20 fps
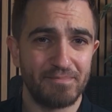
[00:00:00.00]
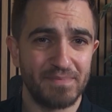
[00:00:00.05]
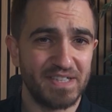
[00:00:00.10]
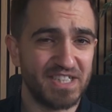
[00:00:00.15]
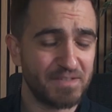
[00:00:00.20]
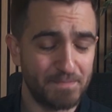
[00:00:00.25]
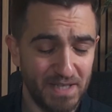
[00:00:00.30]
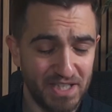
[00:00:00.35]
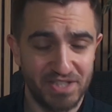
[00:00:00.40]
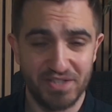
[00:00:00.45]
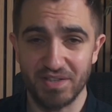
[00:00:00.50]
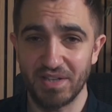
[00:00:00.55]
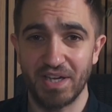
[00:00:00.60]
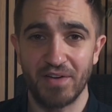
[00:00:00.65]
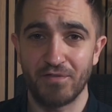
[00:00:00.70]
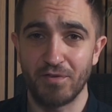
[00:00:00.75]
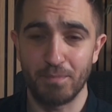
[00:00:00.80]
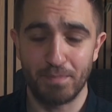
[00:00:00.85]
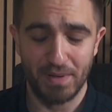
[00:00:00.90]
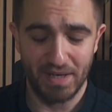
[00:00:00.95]
especially
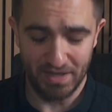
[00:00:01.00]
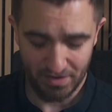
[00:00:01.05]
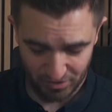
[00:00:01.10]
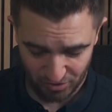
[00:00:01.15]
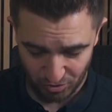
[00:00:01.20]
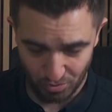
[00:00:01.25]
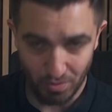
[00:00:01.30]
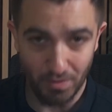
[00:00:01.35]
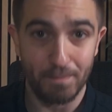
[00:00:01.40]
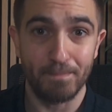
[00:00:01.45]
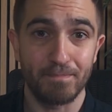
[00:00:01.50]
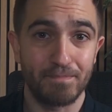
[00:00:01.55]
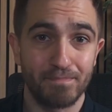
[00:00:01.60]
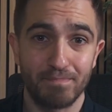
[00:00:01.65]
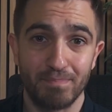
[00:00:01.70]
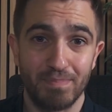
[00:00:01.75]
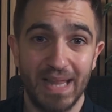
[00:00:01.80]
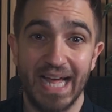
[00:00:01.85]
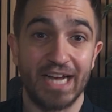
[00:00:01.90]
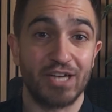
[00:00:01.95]
if you pin it to a
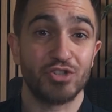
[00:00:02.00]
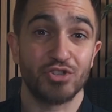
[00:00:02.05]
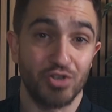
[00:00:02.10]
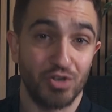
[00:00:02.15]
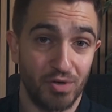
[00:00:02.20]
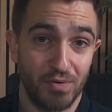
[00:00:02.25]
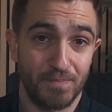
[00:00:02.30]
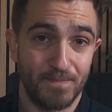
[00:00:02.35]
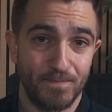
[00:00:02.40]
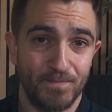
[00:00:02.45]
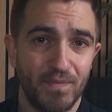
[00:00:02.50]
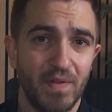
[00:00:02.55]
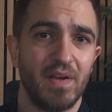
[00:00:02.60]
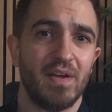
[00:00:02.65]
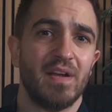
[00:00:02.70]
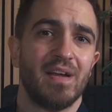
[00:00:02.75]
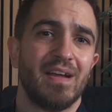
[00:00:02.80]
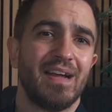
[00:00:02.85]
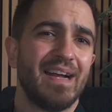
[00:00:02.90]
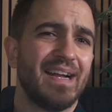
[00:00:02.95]
black shirt.
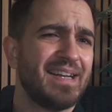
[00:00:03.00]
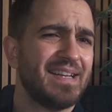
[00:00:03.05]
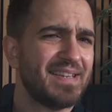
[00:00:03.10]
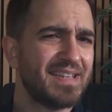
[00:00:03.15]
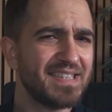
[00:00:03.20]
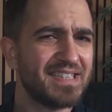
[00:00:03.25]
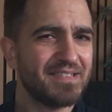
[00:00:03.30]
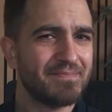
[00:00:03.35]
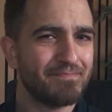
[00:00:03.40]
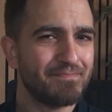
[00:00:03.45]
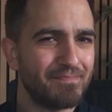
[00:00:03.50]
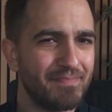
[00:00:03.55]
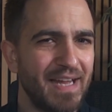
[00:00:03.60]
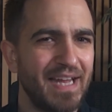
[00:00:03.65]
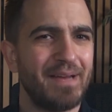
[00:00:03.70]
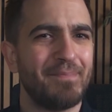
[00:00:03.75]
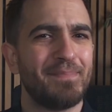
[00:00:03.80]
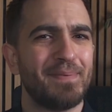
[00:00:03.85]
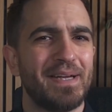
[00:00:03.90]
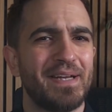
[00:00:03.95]
And this
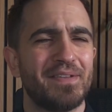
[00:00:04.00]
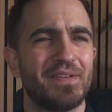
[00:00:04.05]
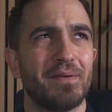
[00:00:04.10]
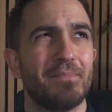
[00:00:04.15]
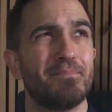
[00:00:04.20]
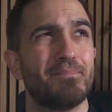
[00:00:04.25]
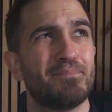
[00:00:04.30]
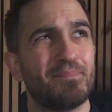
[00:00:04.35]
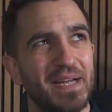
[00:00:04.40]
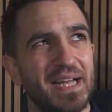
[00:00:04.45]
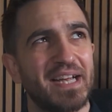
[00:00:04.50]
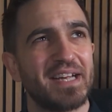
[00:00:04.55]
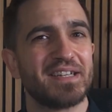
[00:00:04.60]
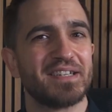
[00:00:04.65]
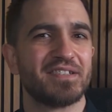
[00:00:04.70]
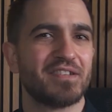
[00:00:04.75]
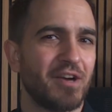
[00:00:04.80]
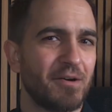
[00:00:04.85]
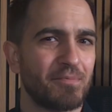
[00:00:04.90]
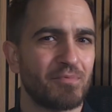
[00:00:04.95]
may be the
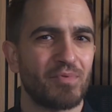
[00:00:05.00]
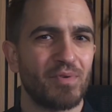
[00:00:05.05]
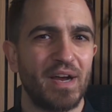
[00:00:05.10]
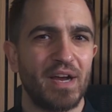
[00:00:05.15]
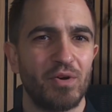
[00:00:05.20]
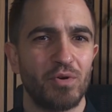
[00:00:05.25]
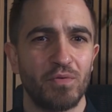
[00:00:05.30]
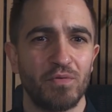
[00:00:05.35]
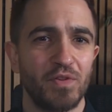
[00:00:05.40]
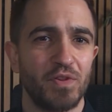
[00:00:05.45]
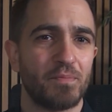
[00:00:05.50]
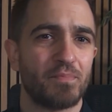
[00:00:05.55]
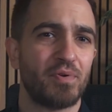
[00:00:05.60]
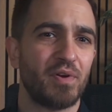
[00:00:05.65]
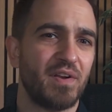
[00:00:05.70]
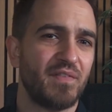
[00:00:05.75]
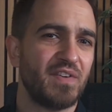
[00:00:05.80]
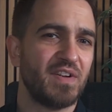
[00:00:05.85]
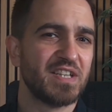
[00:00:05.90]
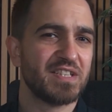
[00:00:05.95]
biggest upgrade over the
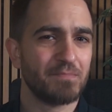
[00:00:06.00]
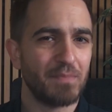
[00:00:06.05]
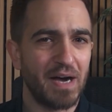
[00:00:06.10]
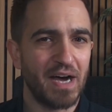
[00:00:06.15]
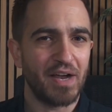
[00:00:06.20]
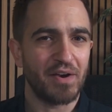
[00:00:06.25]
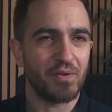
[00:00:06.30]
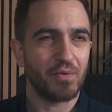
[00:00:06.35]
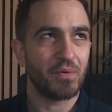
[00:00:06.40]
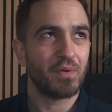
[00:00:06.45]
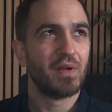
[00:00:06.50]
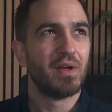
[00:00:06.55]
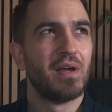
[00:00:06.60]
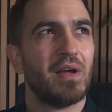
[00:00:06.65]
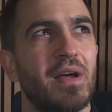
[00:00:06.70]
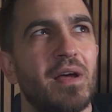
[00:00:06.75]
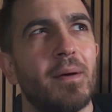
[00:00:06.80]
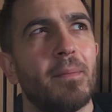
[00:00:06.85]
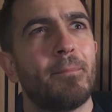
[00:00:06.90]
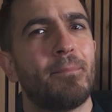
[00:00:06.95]
previous model,
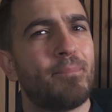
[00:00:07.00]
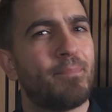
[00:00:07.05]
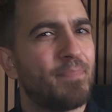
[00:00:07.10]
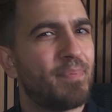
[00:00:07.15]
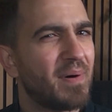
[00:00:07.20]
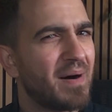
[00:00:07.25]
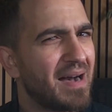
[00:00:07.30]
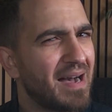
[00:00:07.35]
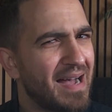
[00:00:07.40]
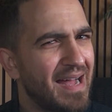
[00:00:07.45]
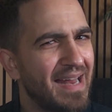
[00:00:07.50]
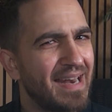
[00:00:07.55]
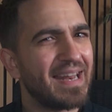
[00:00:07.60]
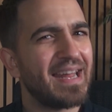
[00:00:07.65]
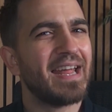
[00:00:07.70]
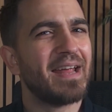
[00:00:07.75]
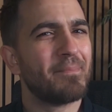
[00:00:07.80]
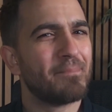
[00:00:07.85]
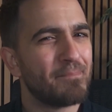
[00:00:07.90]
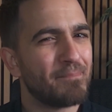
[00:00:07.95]
but
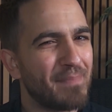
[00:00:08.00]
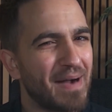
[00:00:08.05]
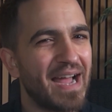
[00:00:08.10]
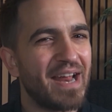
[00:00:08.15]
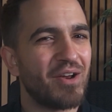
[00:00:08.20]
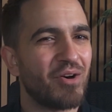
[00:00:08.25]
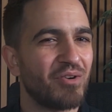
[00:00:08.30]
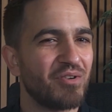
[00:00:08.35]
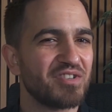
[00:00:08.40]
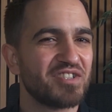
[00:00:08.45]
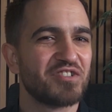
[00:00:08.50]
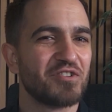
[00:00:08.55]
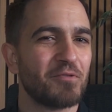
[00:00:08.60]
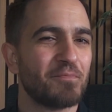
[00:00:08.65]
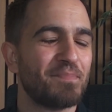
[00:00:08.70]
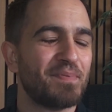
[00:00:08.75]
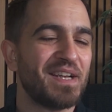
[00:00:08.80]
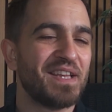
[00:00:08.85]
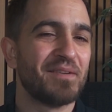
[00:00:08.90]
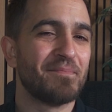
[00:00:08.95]
it might also
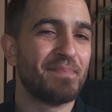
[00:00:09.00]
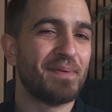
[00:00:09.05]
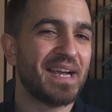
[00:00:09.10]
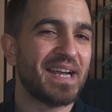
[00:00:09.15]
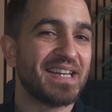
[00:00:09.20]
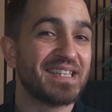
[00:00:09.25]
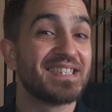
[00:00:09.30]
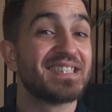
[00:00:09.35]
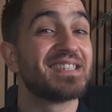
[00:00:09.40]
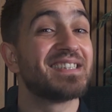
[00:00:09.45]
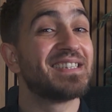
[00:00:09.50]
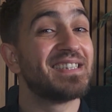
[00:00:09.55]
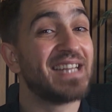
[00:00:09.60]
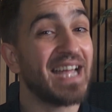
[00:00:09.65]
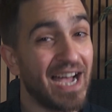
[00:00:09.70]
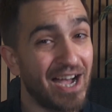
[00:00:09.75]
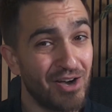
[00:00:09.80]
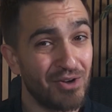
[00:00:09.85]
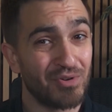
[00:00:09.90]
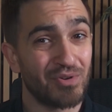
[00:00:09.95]
be the biggest
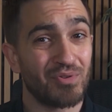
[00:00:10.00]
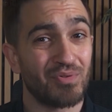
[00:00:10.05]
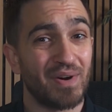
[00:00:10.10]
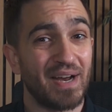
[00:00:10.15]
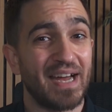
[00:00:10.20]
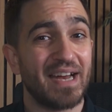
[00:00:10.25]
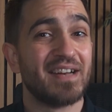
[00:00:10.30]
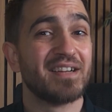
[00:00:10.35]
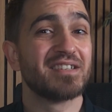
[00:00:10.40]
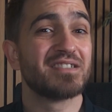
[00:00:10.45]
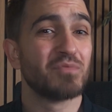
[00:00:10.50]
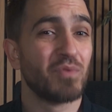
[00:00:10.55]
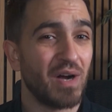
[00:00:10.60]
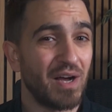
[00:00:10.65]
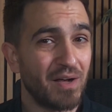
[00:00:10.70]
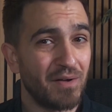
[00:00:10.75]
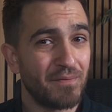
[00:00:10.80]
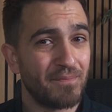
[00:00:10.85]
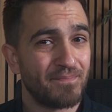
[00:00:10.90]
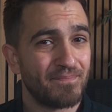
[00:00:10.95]
downgrade as
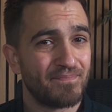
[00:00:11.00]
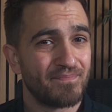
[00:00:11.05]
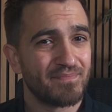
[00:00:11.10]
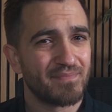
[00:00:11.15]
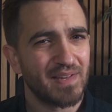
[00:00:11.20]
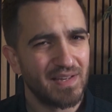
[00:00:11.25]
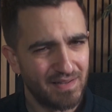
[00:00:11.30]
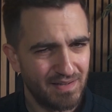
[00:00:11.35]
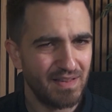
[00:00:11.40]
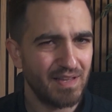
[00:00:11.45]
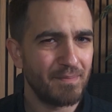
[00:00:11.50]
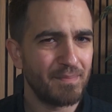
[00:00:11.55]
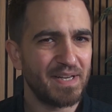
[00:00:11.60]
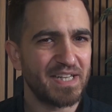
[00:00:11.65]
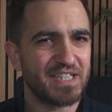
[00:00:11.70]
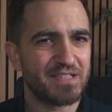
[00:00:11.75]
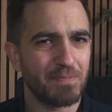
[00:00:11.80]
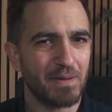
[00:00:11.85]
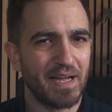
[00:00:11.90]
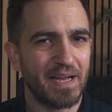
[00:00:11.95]
well. Let me
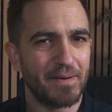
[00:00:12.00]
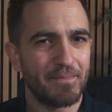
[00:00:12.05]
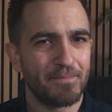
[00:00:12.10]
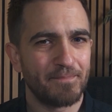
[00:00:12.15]
explain.